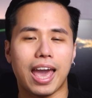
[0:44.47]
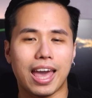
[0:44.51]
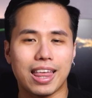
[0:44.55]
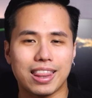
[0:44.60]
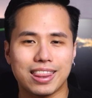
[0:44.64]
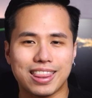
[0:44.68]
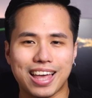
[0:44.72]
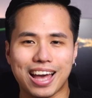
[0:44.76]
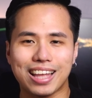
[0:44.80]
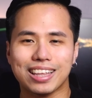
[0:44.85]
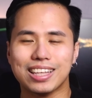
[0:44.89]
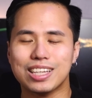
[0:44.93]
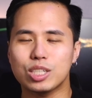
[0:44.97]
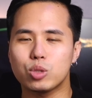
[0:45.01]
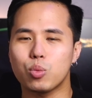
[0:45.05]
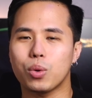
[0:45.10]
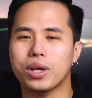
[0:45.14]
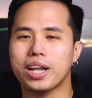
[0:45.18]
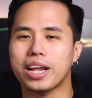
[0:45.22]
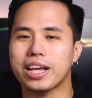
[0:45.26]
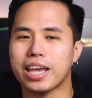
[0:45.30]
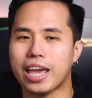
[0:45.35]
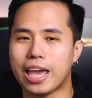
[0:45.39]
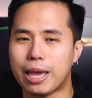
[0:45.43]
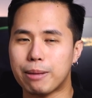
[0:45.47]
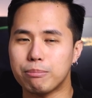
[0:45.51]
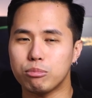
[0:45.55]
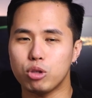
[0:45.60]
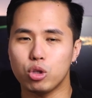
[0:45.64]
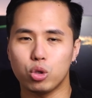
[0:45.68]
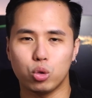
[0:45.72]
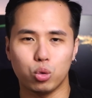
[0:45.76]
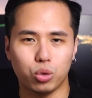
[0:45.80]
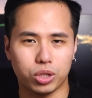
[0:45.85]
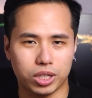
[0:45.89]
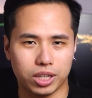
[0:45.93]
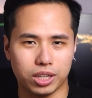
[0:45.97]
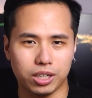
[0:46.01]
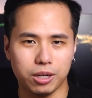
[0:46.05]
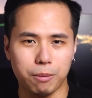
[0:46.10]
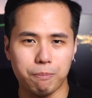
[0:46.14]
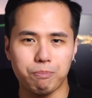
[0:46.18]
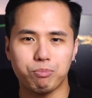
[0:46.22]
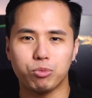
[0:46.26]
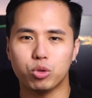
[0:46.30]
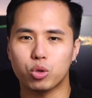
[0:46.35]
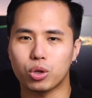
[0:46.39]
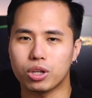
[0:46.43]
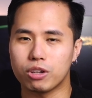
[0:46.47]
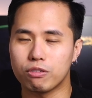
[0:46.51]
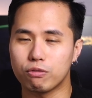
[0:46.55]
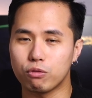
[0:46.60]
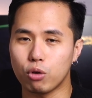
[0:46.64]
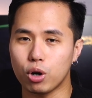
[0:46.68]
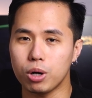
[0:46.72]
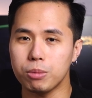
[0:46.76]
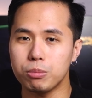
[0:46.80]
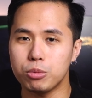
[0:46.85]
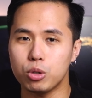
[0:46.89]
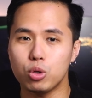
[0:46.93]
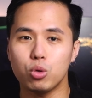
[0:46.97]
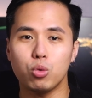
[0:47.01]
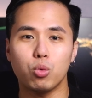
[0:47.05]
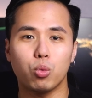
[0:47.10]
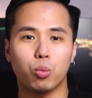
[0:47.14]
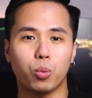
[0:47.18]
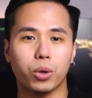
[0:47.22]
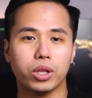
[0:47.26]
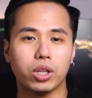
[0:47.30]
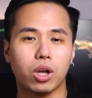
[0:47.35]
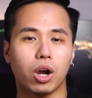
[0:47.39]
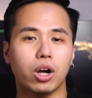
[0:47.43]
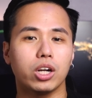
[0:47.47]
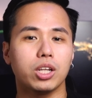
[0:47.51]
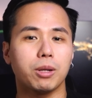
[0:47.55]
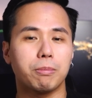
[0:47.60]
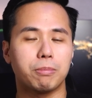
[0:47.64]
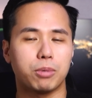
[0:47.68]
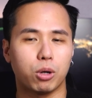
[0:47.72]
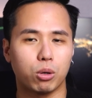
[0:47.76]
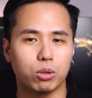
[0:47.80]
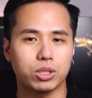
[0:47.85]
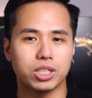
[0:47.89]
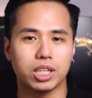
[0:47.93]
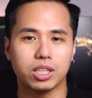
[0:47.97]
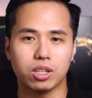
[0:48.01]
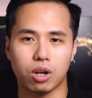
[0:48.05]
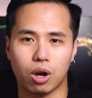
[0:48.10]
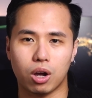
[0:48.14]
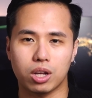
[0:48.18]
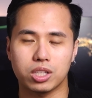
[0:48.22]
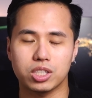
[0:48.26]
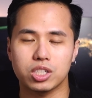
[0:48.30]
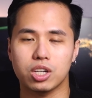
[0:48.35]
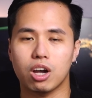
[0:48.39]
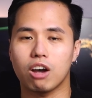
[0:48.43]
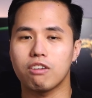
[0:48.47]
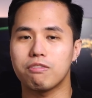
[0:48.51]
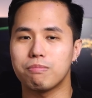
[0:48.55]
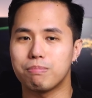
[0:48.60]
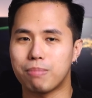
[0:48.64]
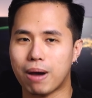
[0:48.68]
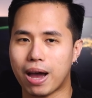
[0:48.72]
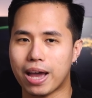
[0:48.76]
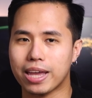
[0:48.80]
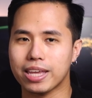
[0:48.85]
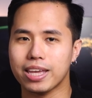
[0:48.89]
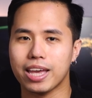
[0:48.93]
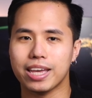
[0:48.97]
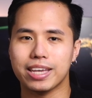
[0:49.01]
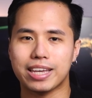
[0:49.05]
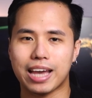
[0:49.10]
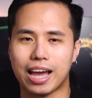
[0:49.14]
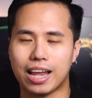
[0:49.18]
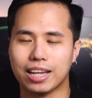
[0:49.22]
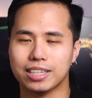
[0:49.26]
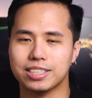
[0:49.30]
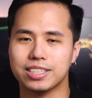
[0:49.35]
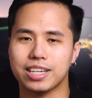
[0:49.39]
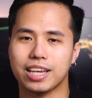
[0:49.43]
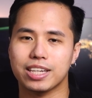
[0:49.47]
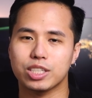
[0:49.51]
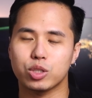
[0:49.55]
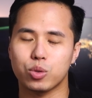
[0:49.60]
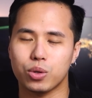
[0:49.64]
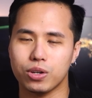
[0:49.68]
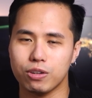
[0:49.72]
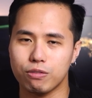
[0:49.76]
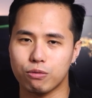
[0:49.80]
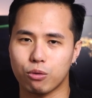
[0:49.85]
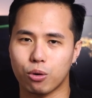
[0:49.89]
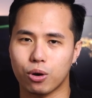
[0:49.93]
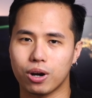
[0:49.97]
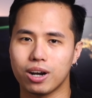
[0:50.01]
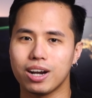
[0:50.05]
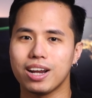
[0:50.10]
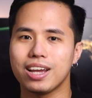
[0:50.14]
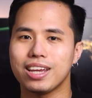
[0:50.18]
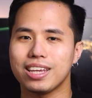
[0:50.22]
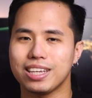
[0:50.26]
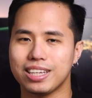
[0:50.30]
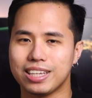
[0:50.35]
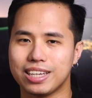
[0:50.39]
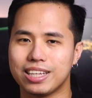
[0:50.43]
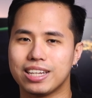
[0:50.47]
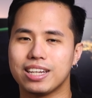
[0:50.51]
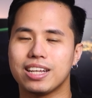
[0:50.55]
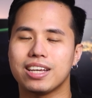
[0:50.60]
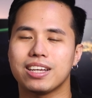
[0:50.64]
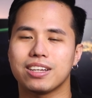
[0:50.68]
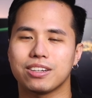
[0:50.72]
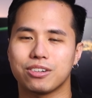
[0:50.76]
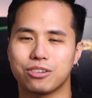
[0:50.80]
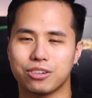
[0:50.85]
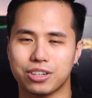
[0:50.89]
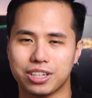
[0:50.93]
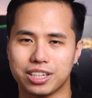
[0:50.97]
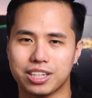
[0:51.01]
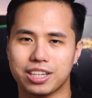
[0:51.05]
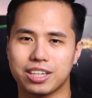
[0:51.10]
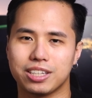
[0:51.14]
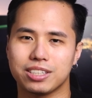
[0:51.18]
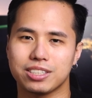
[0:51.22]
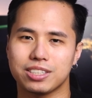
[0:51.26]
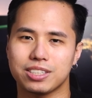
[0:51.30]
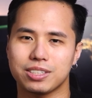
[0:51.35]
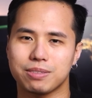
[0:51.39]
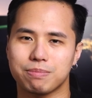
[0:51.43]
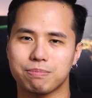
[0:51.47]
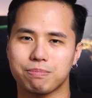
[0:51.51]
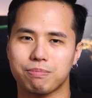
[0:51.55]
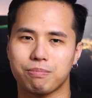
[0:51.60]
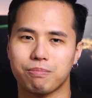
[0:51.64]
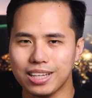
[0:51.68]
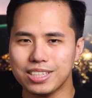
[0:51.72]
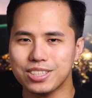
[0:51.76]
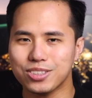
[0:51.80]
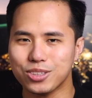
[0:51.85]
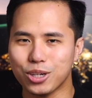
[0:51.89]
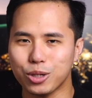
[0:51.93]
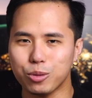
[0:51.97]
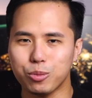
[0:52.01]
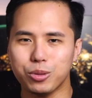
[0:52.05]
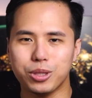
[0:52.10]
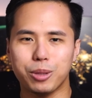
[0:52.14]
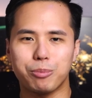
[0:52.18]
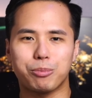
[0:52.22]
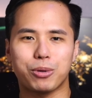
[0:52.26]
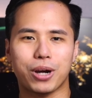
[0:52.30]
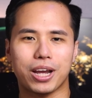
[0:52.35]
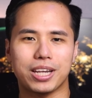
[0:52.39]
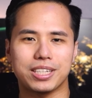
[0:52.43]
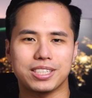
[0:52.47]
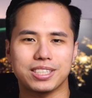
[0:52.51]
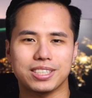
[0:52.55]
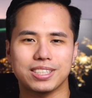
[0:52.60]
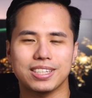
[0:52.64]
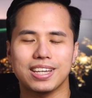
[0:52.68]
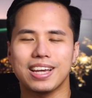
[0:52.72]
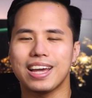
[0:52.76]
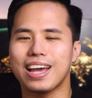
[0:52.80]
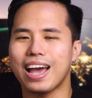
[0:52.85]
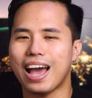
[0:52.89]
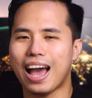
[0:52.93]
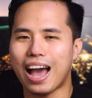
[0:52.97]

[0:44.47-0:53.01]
And that is what I aim to do here, to inform you what are the pros and cons of buying a Galaxy S24 in Green Hills. Let's start with the price.